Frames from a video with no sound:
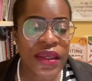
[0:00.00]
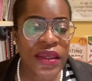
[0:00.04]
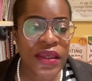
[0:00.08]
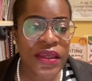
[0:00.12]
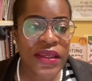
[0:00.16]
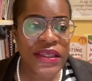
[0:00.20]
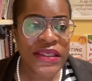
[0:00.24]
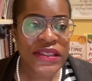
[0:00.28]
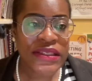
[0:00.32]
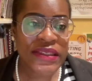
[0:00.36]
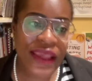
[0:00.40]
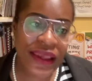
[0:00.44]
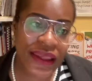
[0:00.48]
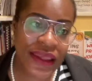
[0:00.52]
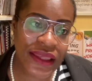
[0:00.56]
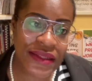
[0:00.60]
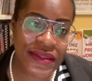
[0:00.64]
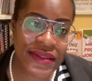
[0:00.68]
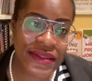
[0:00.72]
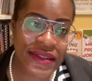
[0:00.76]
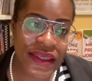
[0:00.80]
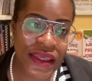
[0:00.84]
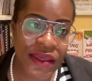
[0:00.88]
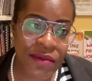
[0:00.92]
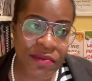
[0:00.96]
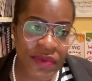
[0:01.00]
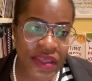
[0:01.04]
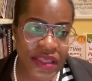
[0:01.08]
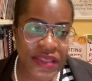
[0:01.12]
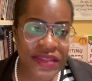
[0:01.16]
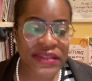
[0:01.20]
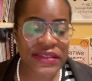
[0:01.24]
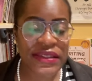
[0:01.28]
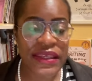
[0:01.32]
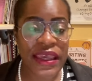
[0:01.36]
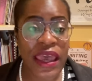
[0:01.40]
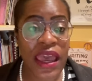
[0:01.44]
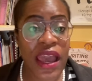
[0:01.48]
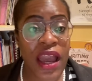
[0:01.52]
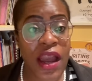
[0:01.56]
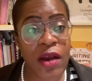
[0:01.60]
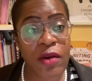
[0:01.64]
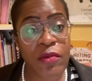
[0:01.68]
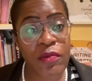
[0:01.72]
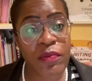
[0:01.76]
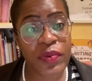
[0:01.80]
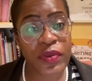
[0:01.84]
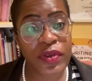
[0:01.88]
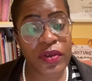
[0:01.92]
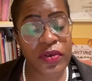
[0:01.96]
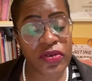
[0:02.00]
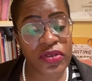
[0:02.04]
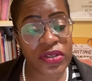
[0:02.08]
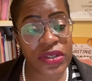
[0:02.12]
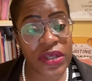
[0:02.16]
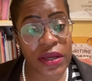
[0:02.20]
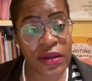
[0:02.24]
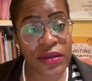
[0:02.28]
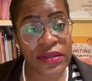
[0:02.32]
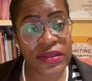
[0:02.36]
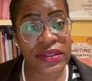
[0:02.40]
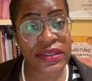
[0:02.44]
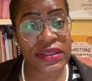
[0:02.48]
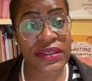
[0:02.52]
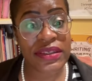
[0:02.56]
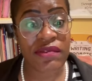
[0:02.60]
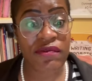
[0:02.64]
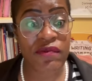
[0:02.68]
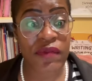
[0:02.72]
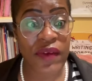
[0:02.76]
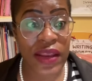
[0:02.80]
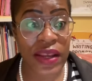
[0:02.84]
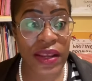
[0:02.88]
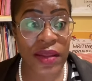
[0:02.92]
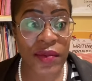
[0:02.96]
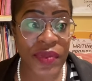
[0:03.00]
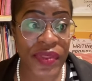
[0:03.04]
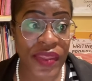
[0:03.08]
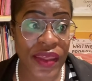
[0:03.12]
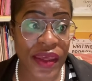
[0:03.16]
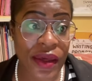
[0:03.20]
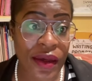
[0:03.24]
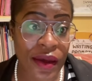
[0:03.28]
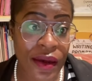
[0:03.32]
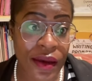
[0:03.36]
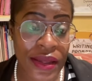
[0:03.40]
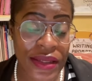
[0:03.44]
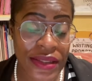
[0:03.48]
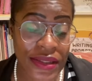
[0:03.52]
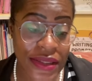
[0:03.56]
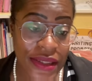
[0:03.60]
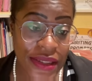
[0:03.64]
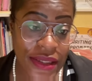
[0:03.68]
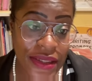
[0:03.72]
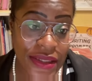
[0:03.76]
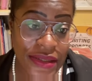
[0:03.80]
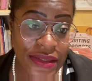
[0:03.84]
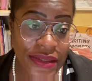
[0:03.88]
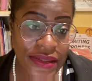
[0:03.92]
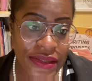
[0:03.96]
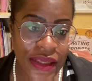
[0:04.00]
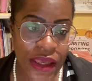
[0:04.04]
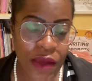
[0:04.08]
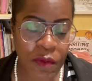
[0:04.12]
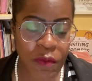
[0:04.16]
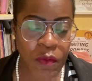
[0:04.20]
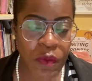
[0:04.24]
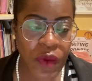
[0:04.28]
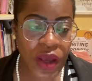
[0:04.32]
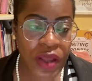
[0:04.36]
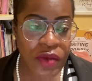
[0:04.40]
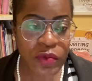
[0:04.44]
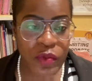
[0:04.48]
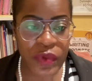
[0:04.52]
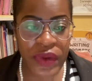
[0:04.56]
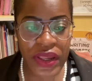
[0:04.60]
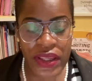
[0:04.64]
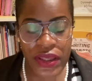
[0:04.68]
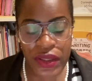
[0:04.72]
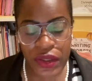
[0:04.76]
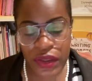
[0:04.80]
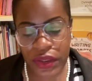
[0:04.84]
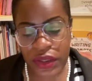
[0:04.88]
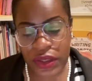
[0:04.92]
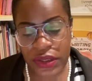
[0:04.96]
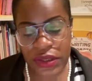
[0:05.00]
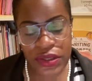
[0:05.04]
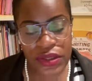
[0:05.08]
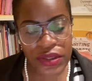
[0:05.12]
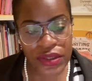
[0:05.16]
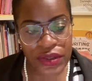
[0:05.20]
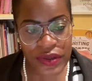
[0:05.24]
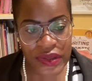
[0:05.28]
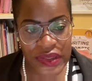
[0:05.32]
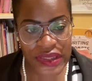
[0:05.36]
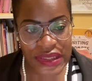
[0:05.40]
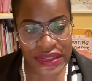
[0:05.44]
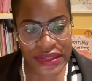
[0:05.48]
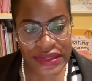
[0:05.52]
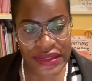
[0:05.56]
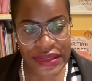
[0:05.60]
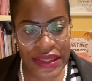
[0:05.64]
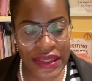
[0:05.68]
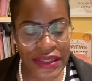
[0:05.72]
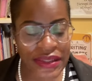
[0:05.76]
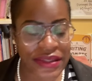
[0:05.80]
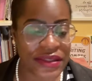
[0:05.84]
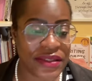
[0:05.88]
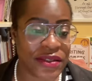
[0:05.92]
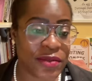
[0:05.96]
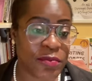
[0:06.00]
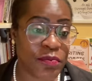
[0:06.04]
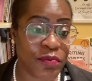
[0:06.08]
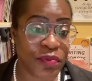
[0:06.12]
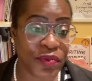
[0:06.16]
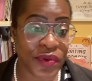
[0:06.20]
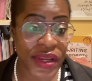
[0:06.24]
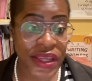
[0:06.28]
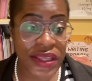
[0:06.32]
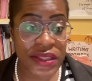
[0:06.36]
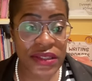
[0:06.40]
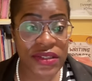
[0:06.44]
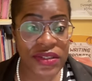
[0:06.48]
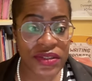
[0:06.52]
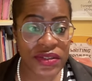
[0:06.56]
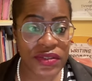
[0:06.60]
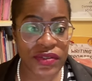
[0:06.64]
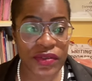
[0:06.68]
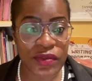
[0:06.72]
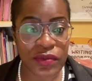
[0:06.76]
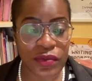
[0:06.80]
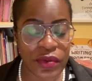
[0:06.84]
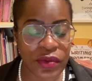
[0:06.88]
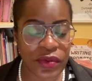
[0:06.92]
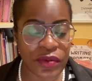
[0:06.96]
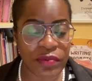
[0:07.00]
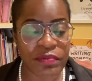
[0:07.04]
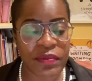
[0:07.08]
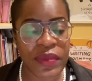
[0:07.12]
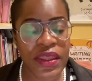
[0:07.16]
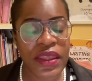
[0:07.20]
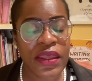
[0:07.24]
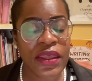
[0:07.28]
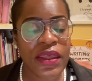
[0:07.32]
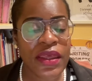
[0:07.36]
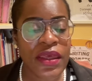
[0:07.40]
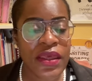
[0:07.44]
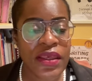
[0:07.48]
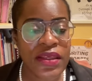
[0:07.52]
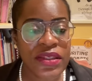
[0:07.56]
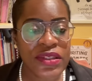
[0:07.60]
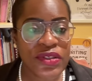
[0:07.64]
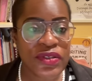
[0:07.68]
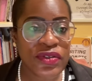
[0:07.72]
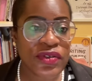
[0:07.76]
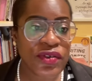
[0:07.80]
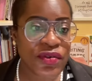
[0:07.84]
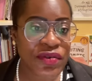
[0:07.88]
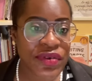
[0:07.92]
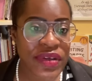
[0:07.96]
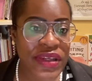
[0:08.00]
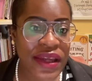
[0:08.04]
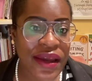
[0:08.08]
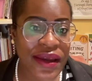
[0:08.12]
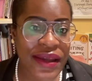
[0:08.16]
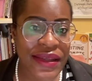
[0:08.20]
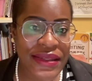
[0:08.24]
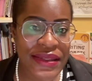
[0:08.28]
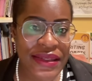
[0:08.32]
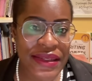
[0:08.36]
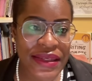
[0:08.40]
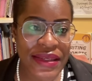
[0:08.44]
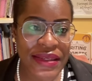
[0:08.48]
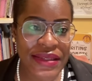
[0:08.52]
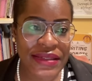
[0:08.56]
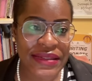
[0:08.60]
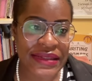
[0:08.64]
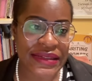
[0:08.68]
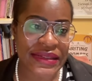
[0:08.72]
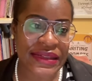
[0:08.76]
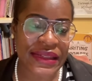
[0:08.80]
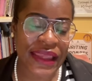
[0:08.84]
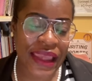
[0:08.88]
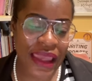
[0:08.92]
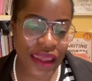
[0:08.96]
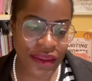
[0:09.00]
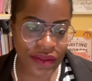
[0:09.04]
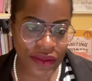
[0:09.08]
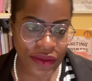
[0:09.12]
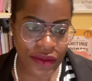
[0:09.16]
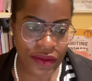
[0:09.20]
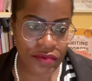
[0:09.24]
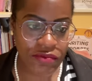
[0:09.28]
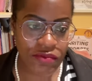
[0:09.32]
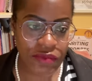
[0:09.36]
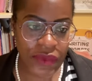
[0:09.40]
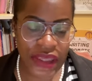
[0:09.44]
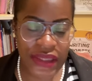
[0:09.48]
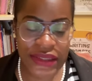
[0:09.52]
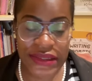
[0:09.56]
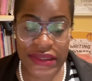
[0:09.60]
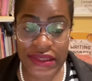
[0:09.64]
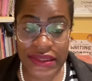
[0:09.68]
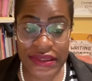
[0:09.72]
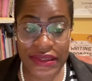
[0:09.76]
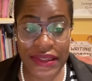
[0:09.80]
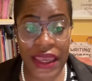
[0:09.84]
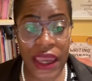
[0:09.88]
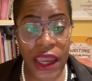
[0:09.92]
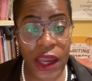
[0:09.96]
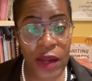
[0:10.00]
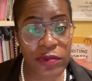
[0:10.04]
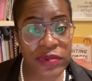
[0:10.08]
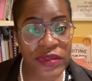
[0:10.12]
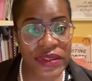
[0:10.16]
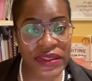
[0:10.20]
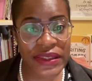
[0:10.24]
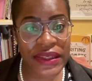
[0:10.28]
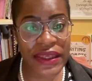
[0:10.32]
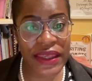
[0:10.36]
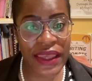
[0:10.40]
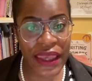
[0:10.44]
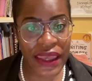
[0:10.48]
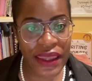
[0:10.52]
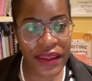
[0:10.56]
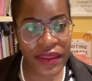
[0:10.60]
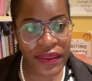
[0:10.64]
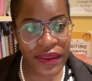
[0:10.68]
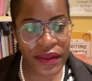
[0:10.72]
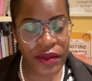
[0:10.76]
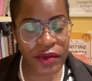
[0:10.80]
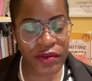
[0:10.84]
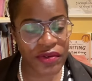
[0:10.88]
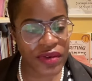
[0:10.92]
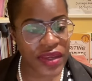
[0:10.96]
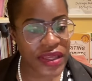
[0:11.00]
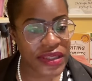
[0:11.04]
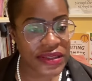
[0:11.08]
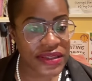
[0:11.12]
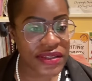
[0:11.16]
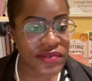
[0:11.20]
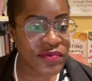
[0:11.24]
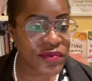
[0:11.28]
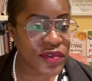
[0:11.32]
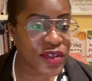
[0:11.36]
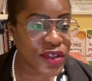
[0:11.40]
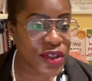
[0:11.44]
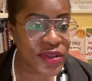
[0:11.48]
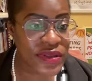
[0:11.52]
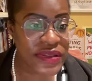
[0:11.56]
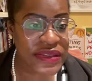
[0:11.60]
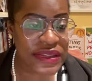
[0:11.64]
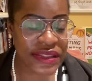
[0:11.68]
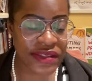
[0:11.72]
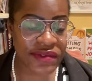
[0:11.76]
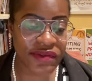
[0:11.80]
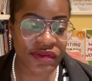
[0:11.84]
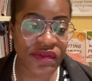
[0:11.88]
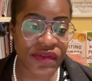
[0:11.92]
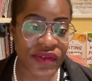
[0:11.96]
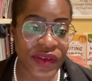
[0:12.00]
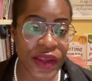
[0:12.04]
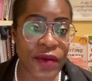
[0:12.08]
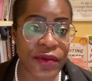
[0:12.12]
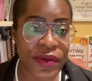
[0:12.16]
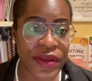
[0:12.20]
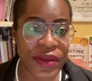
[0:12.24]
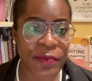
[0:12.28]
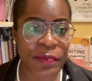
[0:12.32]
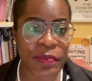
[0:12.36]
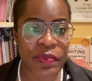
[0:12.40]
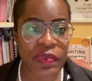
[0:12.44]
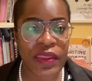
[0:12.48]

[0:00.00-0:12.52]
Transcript: Second tip is to help your child to develop their ideas. And one way you can do this is to brainstorm story ideas together. It just helps to get the creative juices flowing.